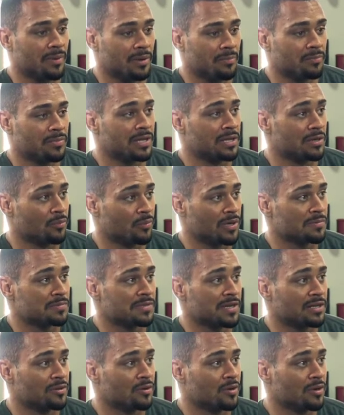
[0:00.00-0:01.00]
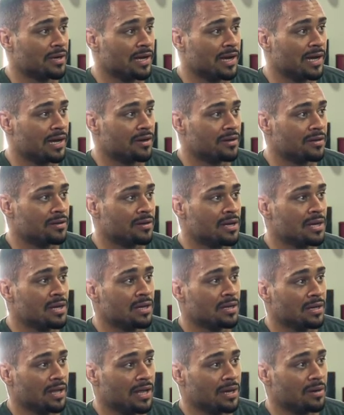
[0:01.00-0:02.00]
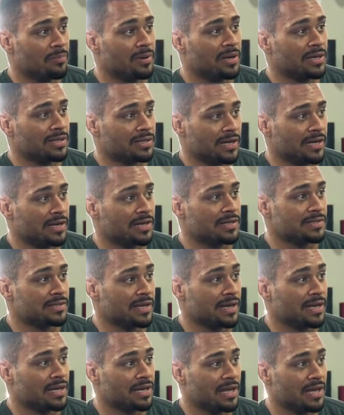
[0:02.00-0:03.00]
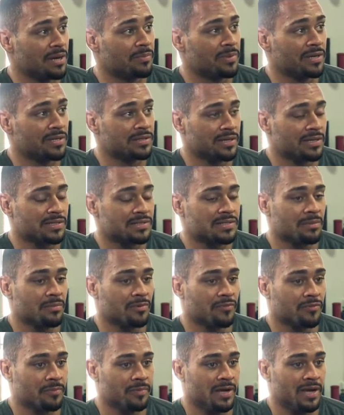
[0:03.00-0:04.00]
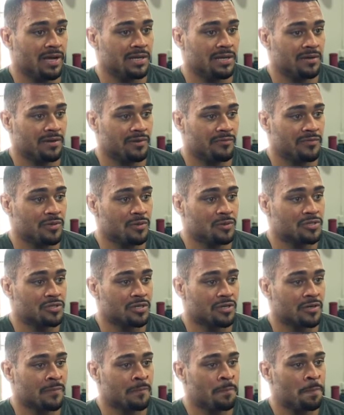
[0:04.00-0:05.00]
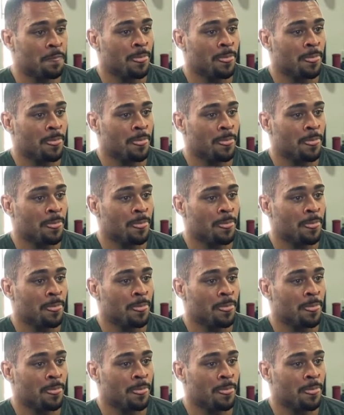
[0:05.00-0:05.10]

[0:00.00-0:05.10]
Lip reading: I'm getting the website going now, and a lot of big things. Yeah, a lot of big things coming from that in the future.